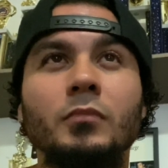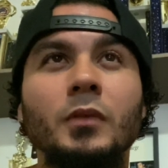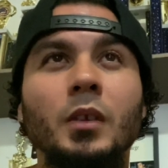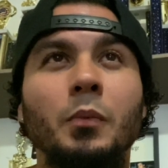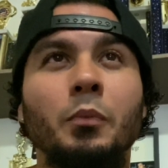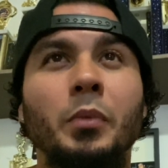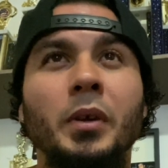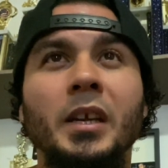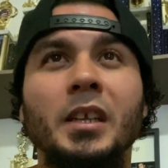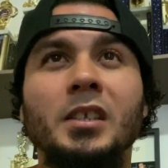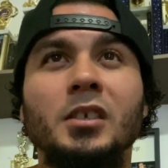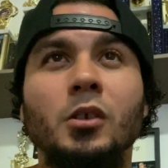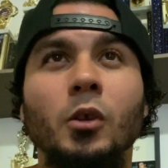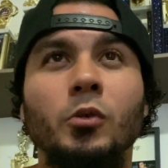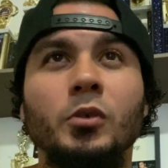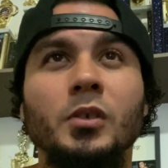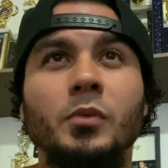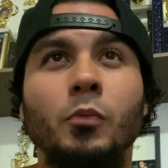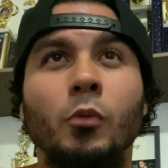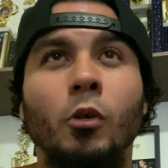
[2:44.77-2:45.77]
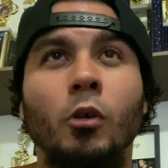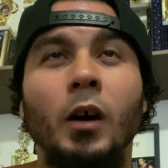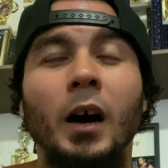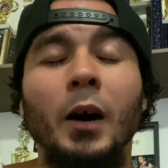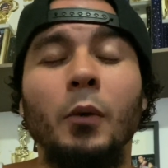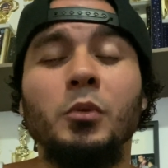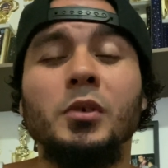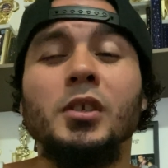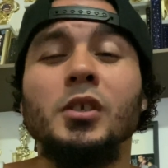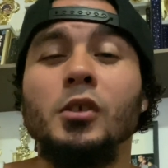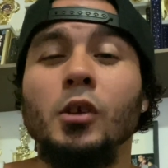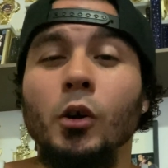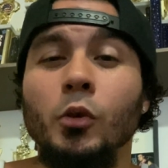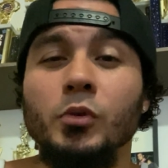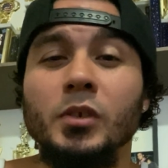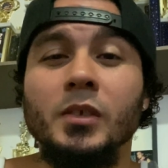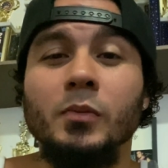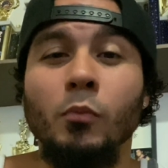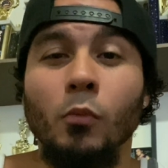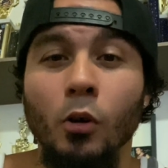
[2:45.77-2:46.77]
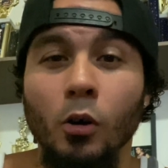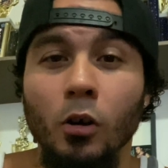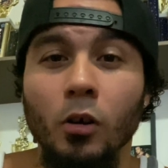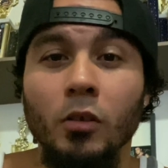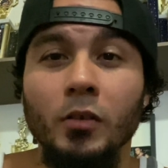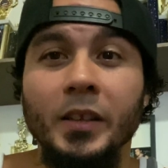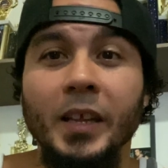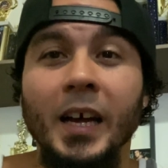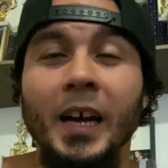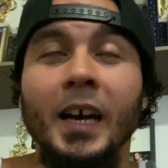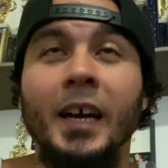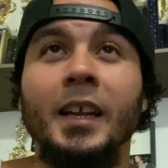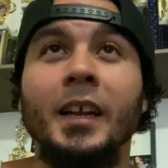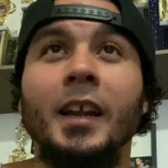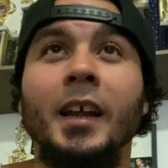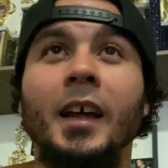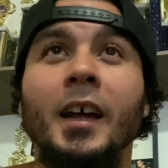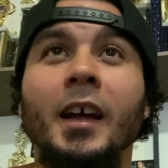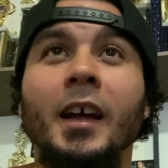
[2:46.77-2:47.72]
being so small. I was so small that